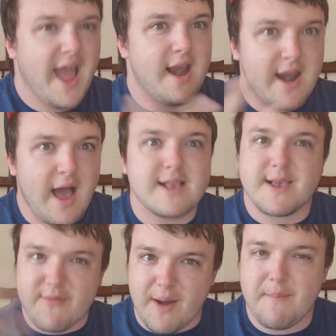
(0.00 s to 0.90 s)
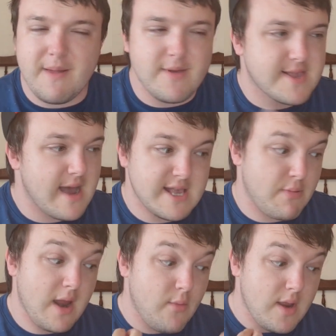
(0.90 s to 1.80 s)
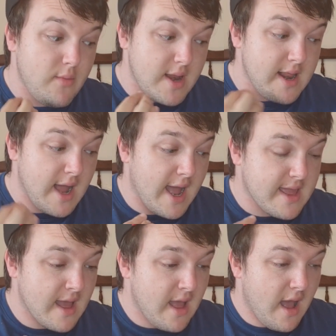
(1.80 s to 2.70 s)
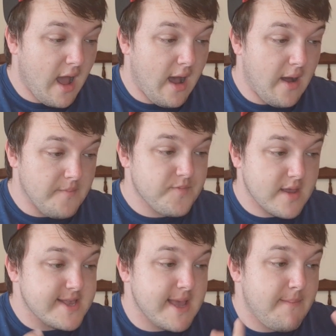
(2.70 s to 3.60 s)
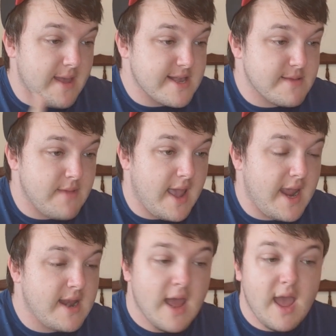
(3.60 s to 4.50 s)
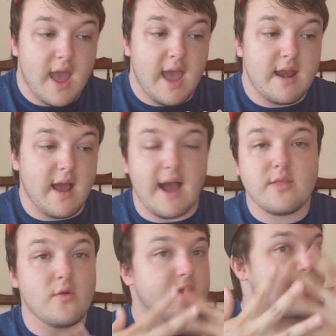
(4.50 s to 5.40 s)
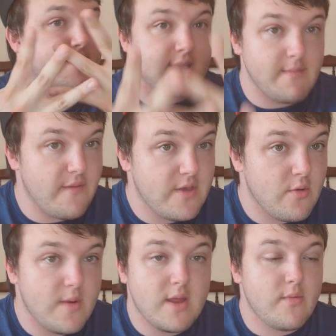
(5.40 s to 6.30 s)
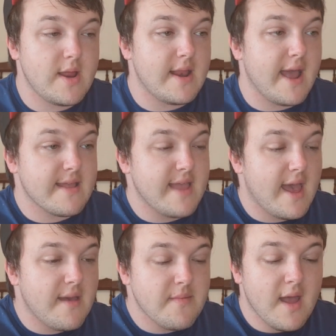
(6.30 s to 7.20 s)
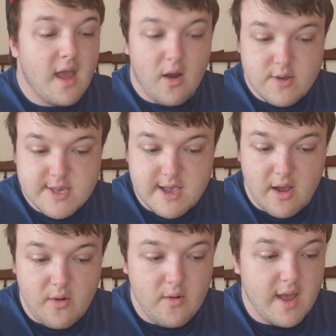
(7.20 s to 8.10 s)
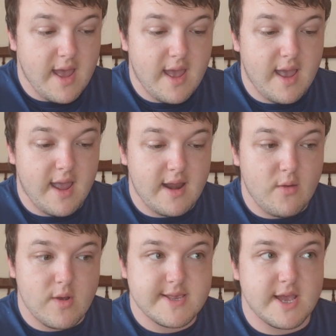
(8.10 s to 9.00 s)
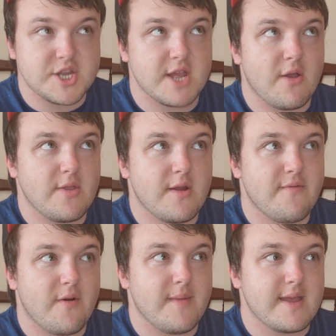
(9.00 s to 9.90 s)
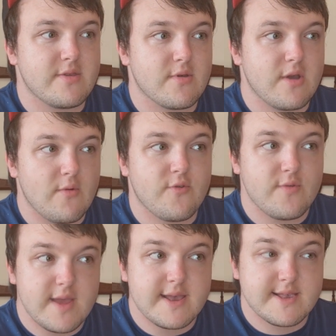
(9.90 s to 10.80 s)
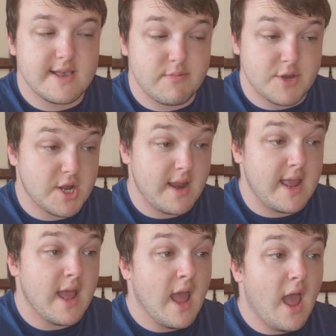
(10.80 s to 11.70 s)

lots of compliments, guys, but I really, really like Seb, Jasmijn, and I know that some of you really, really like them also, and it was such an honor for me to go to Nice, especially